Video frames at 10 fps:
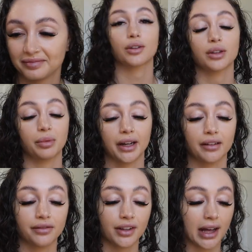So the
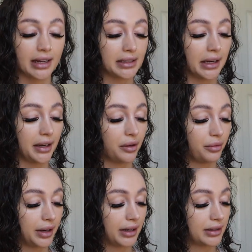plan for that day
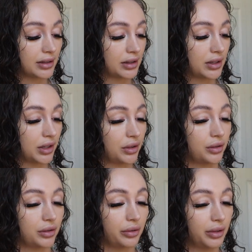was
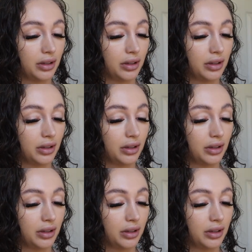to